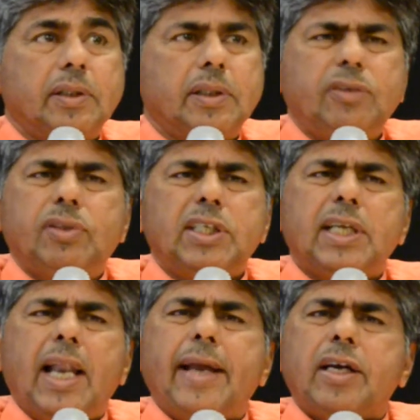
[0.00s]
If there is
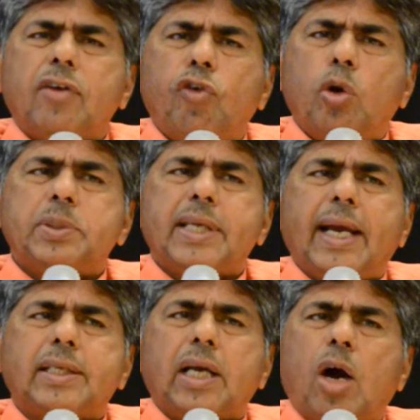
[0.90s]
a Land Reforms
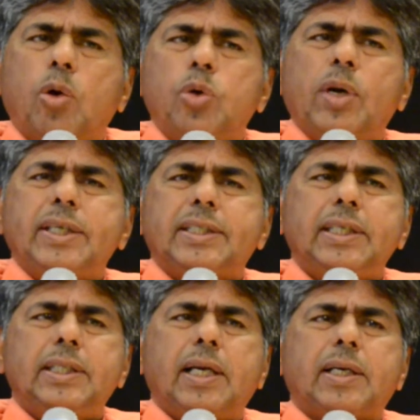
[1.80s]
Act, how do I
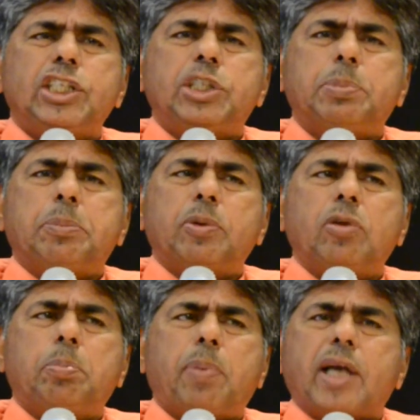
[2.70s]
see that rich people
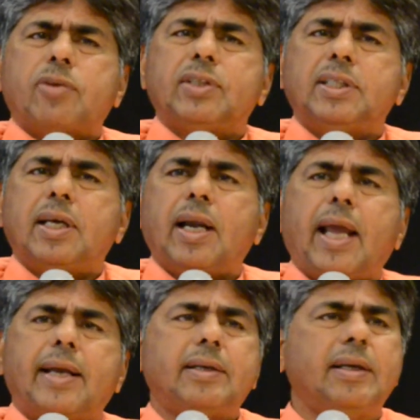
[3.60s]
will part with their
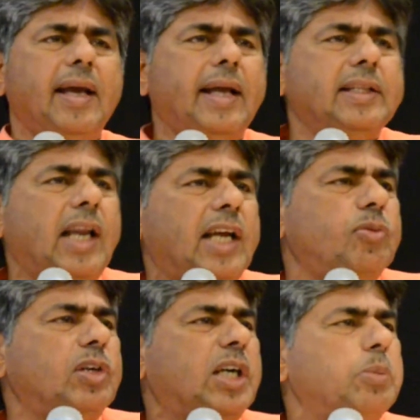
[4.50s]
land and the land
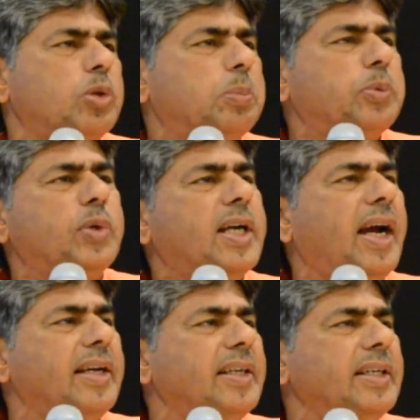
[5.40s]
will come to the poor guy?